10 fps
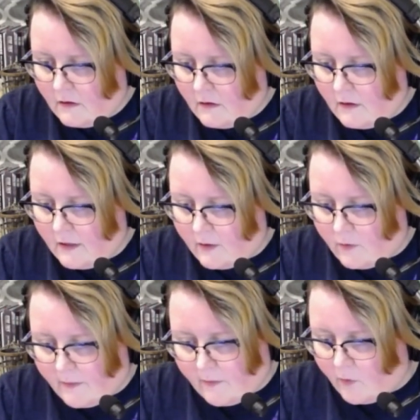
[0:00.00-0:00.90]
I don't
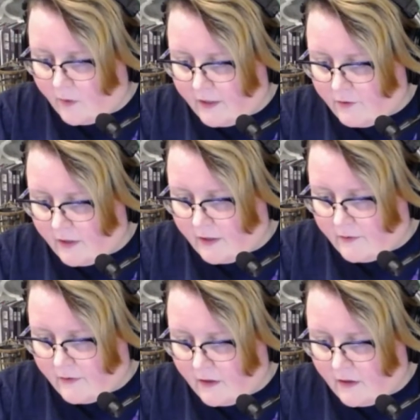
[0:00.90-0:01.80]
remember what entry I was
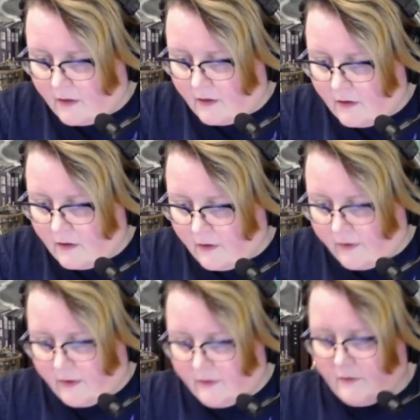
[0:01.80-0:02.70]
on. Oh, there it
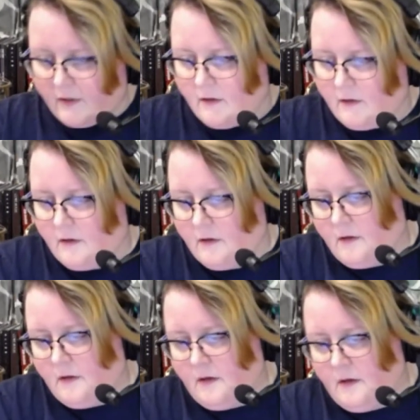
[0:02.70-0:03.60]
is. Okay.
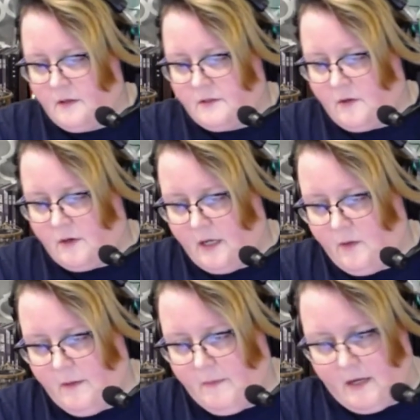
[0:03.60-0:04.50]
So, cutaway
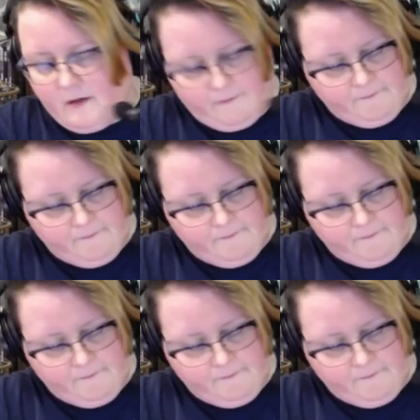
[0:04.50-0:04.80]
model.